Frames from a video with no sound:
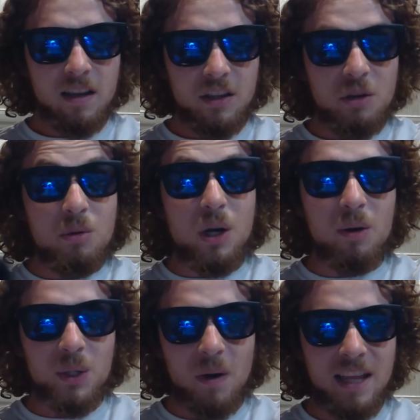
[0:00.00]
You
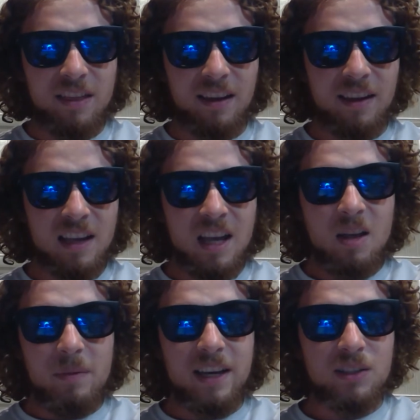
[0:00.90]
don't do anything
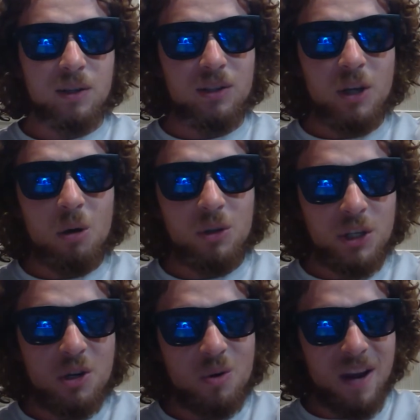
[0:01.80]
because there's no
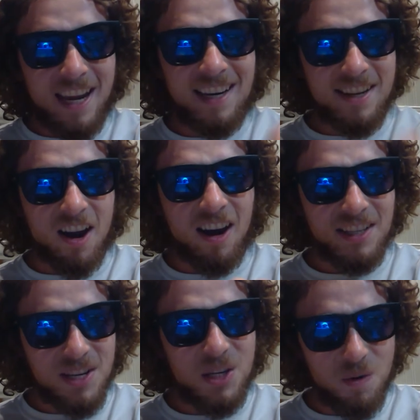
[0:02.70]
you in
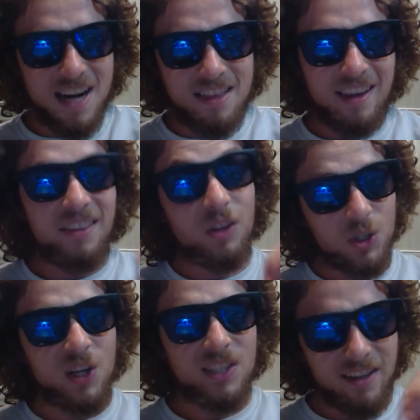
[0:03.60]
God to do anything. There's
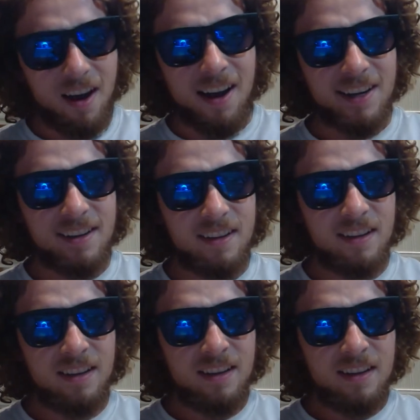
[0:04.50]
just God.
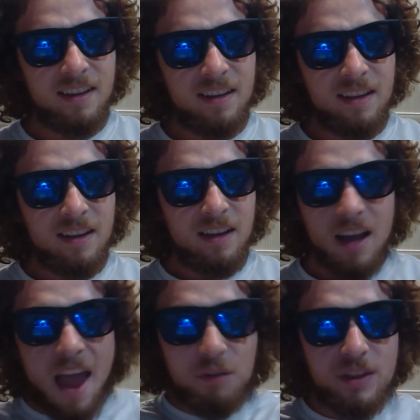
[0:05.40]

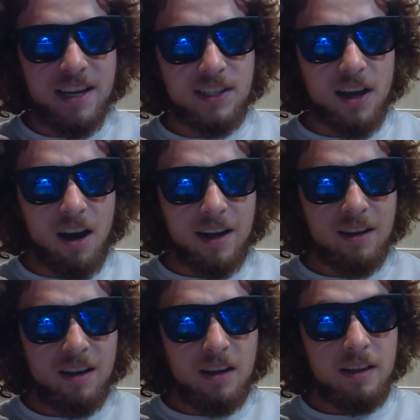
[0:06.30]
Everything is God.
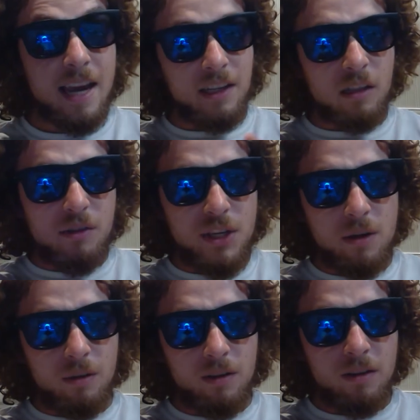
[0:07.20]
That includes you.